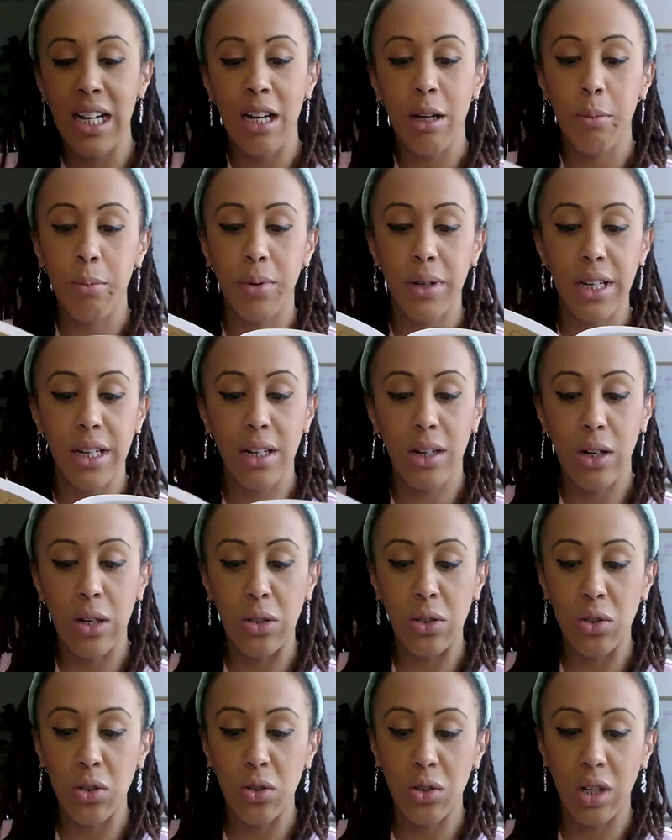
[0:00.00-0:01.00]
but it
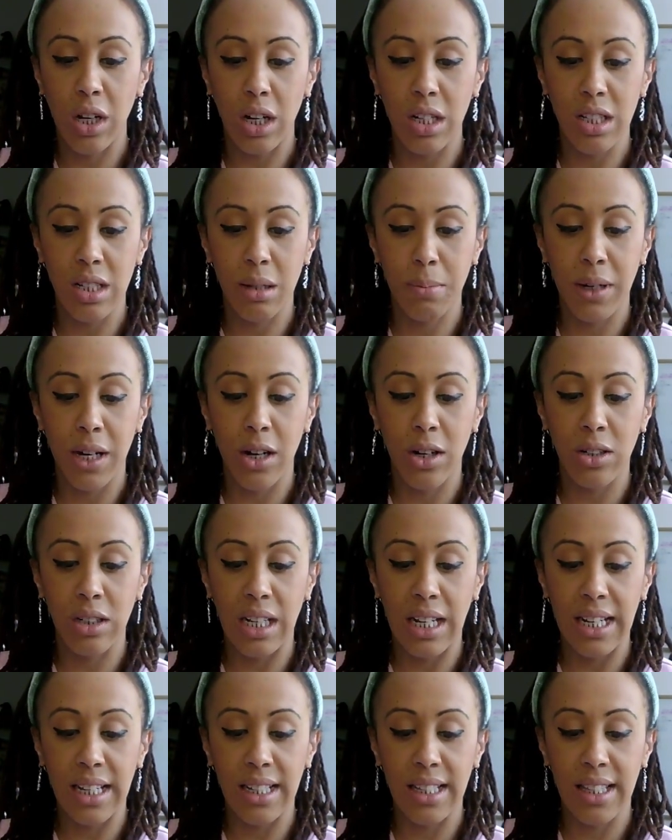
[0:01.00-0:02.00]
also talks about
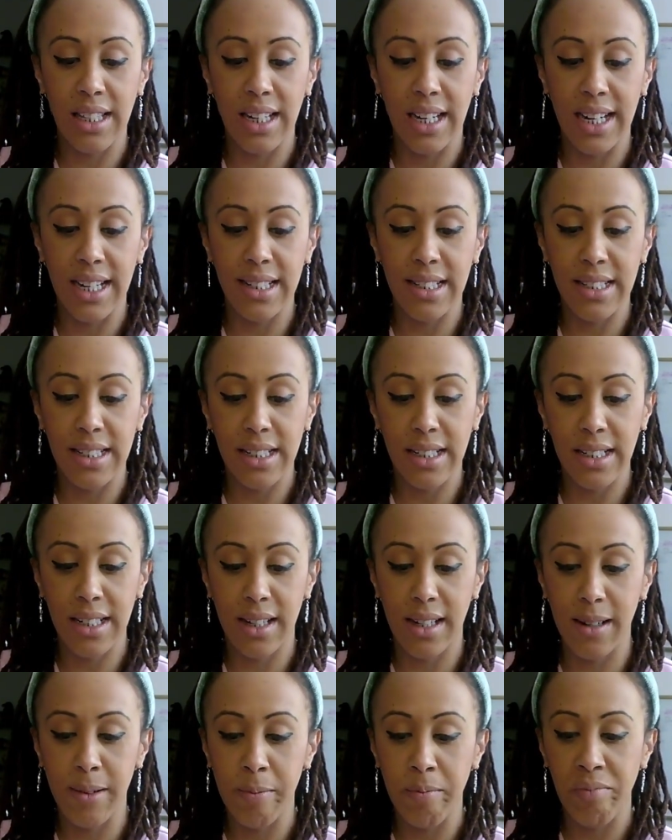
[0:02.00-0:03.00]
like the
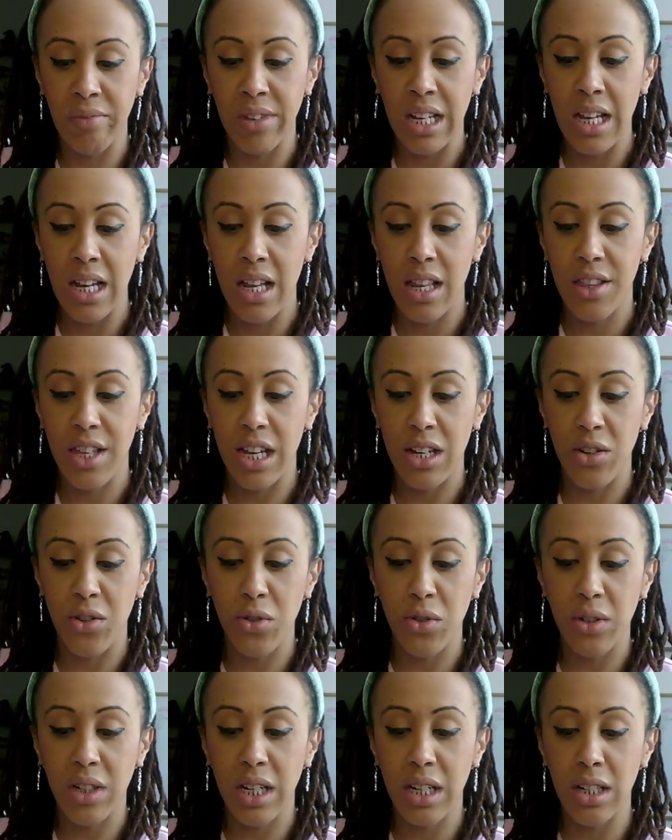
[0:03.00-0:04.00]
idea that you
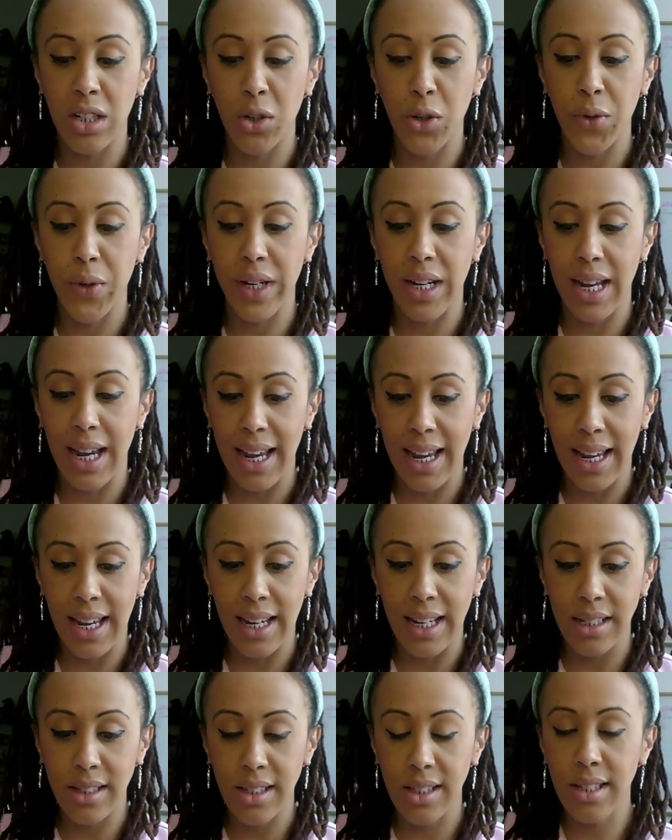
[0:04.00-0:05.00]
can
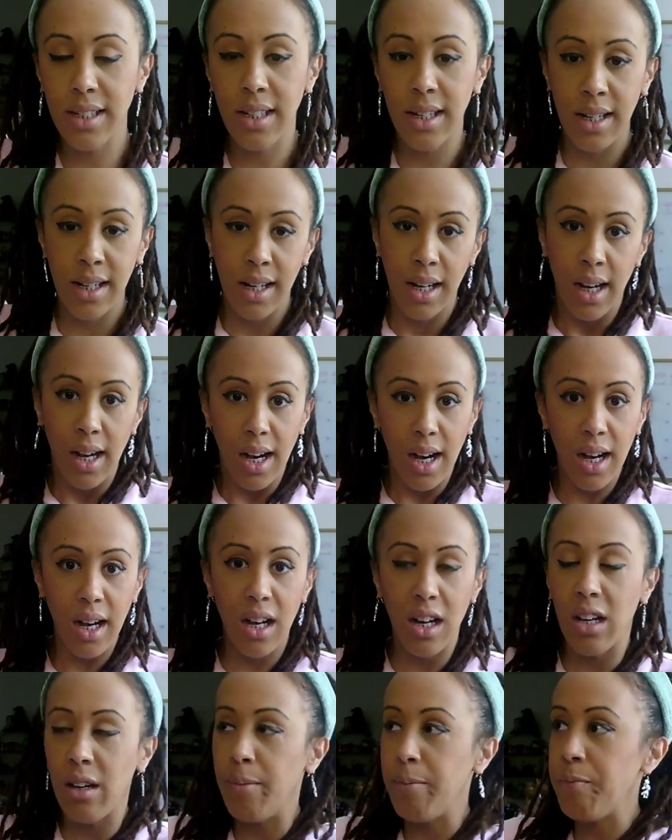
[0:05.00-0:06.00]
create,
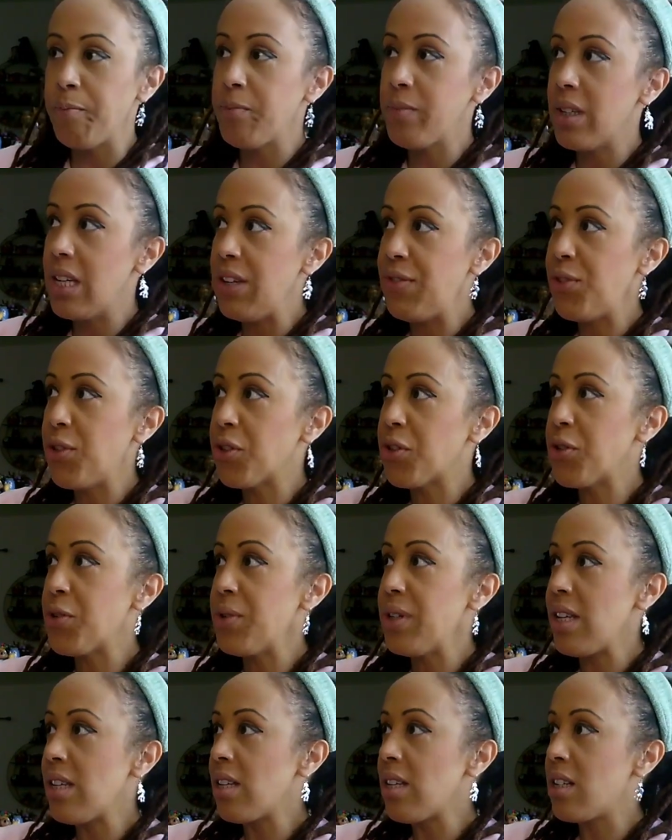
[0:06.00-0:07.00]
if you're
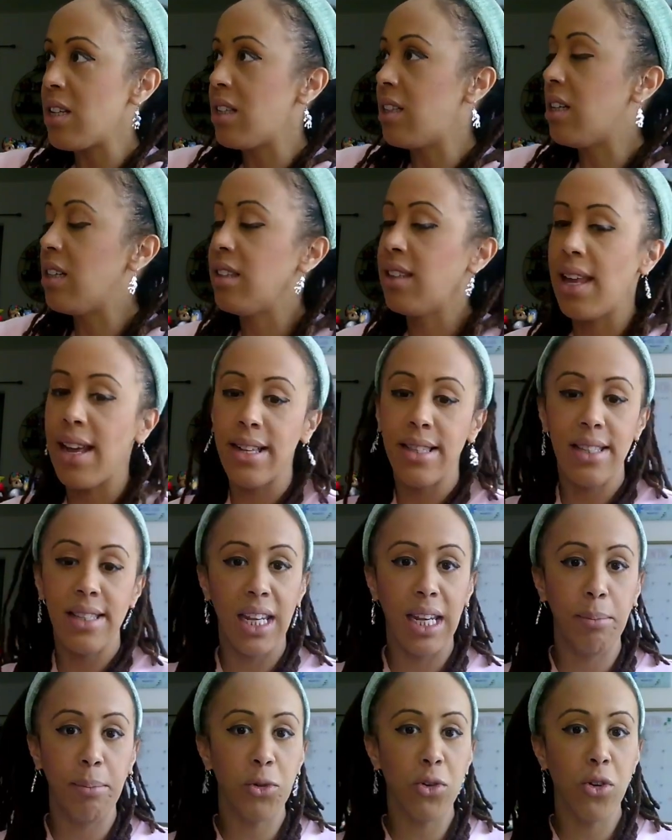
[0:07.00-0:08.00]
creating a
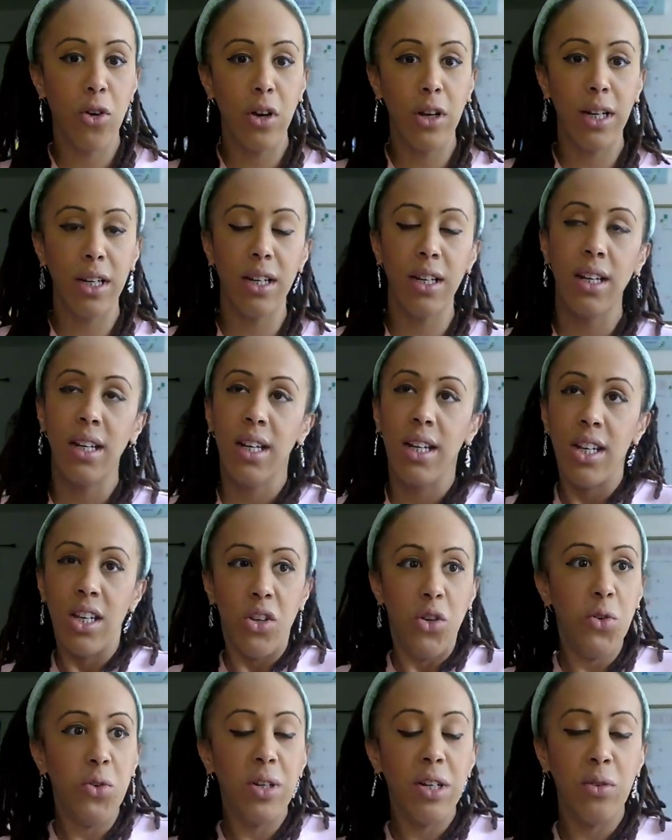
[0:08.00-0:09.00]
landscape drawing,
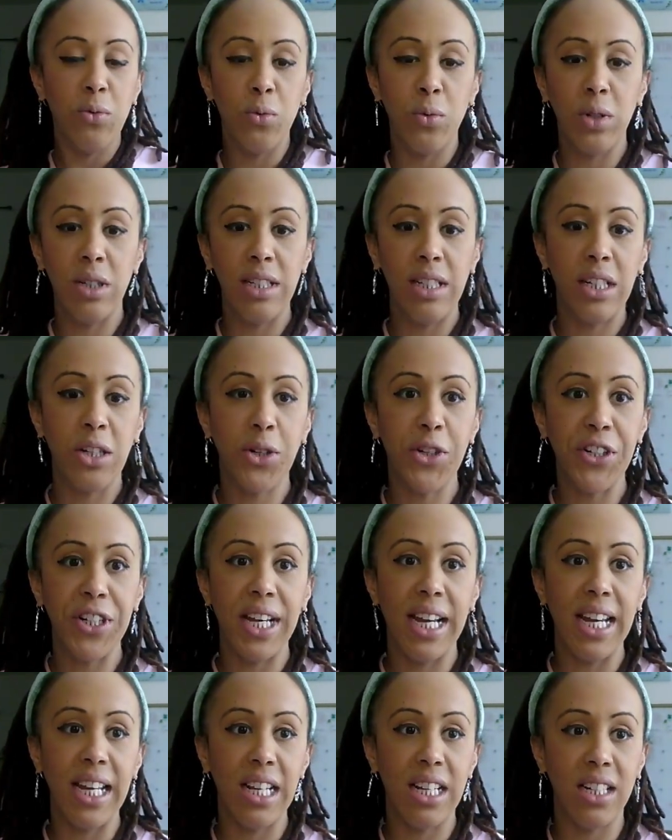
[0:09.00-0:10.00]
you can really
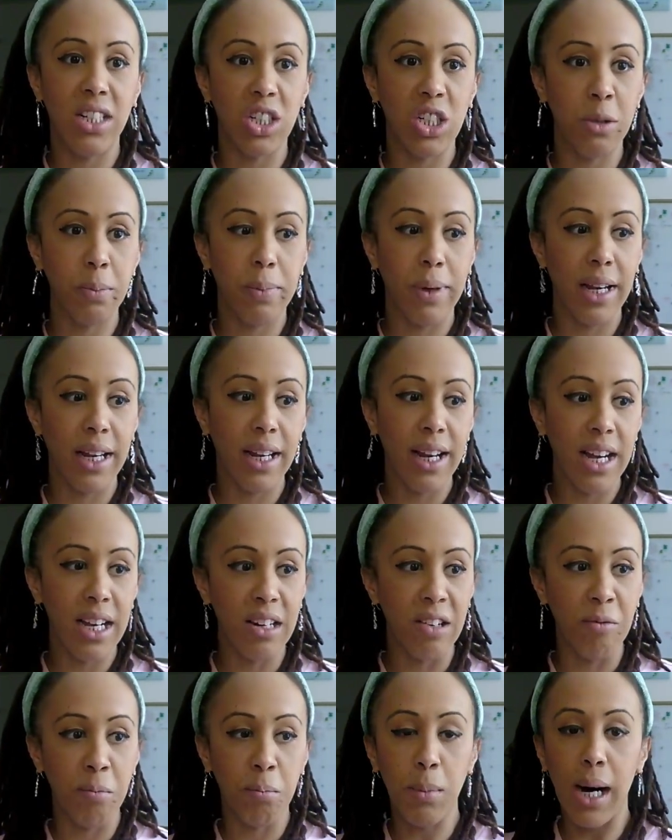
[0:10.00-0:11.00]
create it just by kind
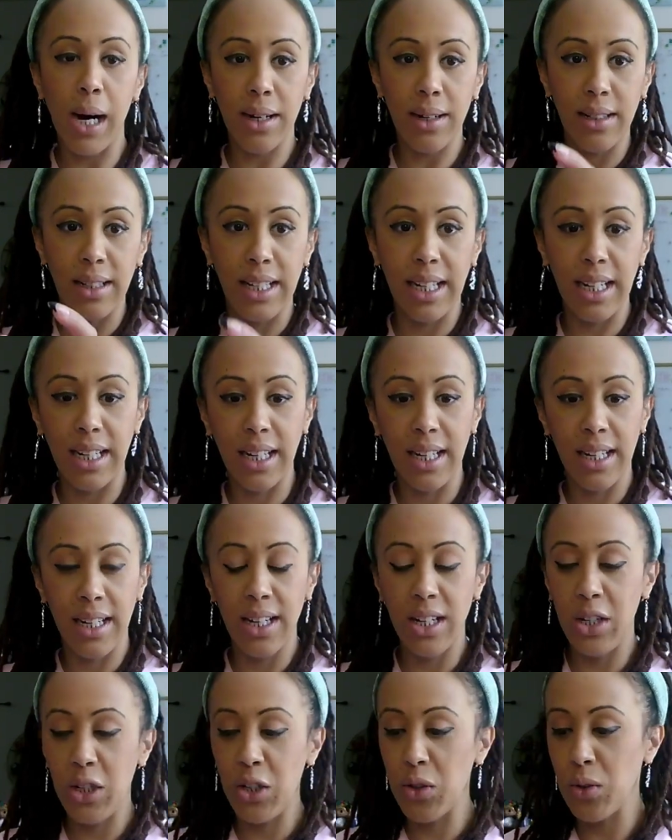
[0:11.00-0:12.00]
of modeling
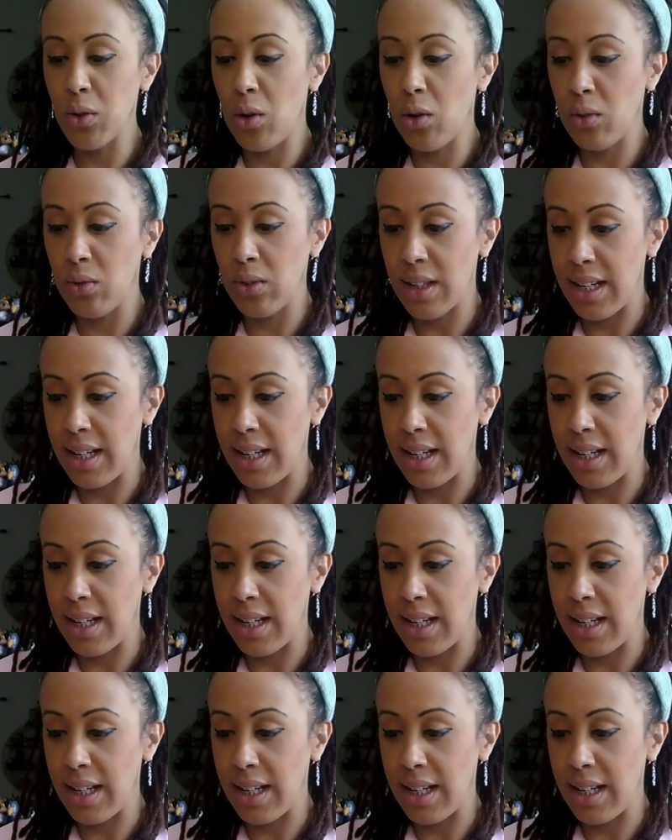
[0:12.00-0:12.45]
your own